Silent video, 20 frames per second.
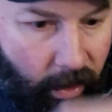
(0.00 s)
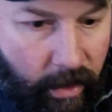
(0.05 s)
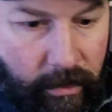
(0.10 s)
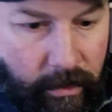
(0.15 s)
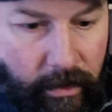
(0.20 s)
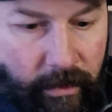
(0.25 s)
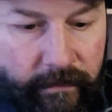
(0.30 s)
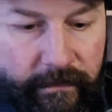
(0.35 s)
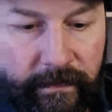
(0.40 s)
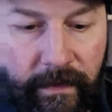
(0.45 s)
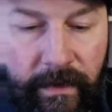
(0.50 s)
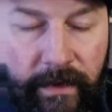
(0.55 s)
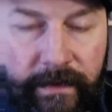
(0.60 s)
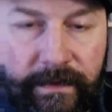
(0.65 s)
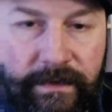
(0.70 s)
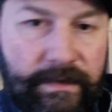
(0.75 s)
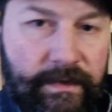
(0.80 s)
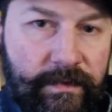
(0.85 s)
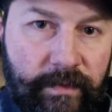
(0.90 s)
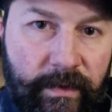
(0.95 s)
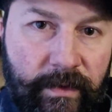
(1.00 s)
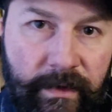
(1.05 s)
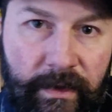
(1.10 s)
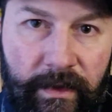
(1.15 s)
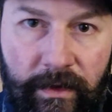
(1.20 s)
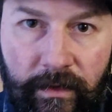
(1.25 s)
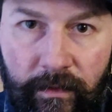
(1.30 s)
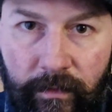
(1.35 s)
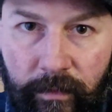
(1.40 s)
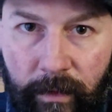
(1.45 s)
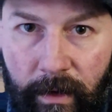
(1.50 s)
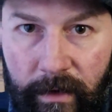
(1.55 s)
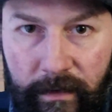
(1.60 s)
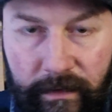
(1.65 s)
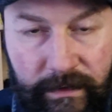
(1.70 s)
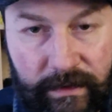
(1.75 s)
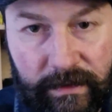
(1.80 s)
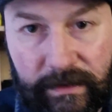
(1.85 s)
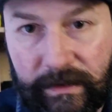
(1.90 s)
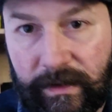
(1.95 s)
I kind of feel like this is one that you could wear
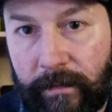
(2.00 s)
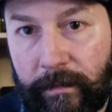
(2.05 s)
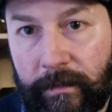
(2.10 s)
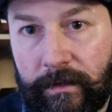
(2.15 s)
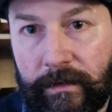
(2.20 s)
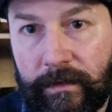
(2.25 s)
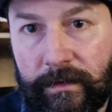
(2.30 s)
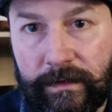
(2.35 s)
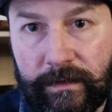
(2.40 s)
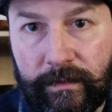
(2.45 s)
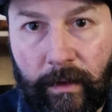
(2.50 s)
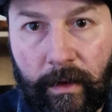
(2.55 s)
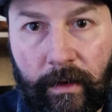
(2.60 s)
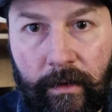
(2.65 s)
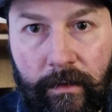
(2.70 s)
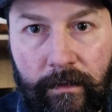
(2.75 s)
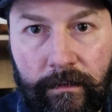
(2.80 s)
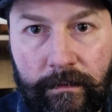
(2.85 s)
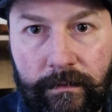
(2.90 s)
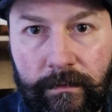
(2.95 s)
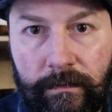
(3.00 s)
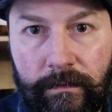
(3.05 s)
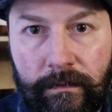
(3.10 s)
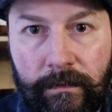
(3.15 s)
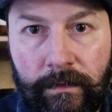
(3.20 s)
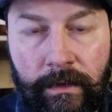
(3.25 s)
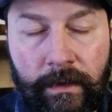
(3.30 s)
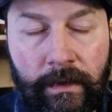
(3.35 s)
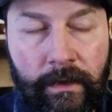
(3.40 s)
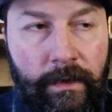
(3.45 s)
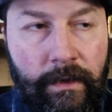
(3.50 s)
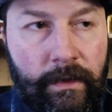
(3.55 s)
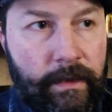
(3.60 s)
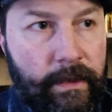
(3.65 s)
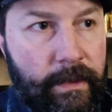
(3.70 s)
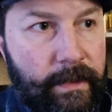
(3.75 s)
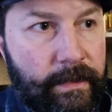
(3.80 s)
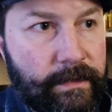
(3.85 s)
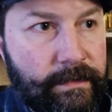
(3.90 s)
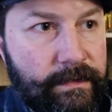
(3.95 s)
into summer as well.
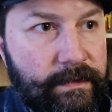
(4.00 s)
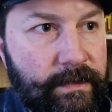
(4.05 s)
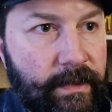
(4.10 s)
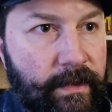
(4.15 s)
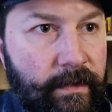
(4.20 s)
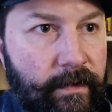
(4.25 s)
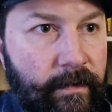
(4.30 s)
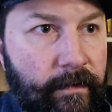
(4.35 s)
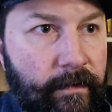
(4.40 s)
It